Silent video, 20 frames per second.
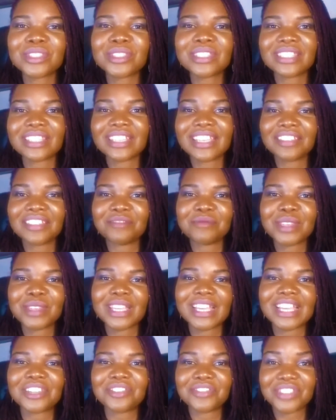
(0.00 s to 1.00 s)
it gave me
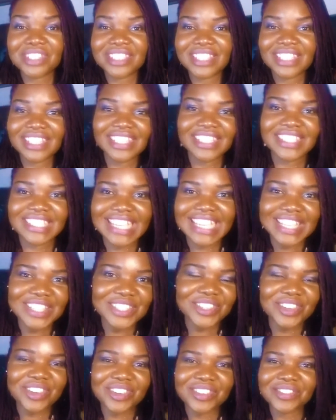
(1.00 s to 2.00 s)
kind of a second chance
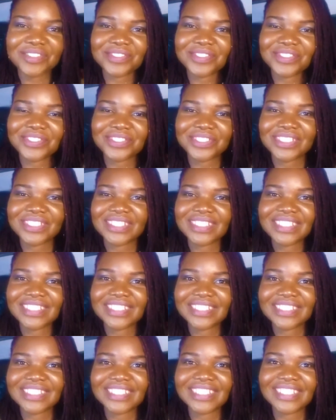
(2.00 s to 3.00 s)
of,
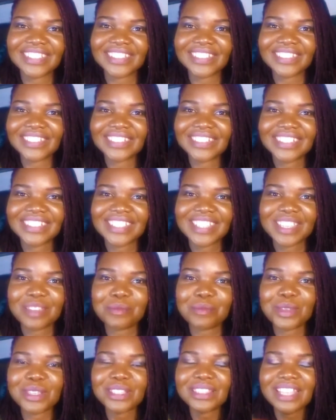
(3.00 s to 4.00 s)
you know,
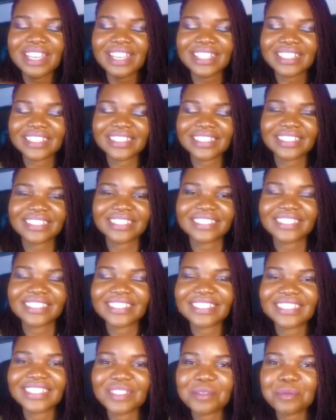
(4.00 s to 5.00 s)
keeping that
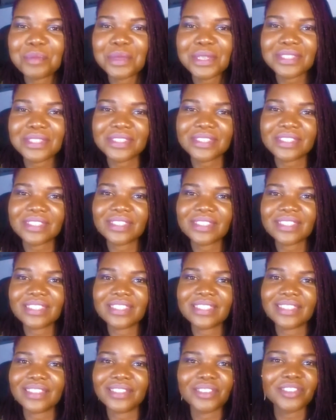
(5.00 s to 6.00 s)
piece,
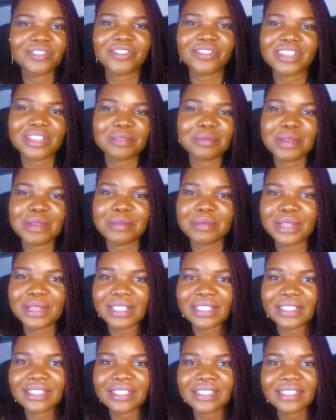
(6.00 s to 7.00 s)
you know, for
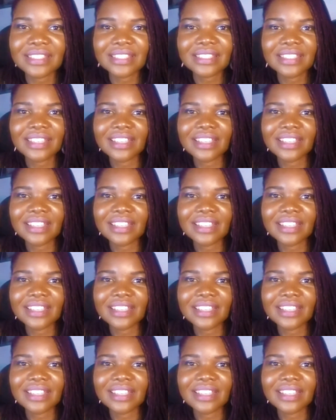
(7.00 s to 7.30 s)
remembrance.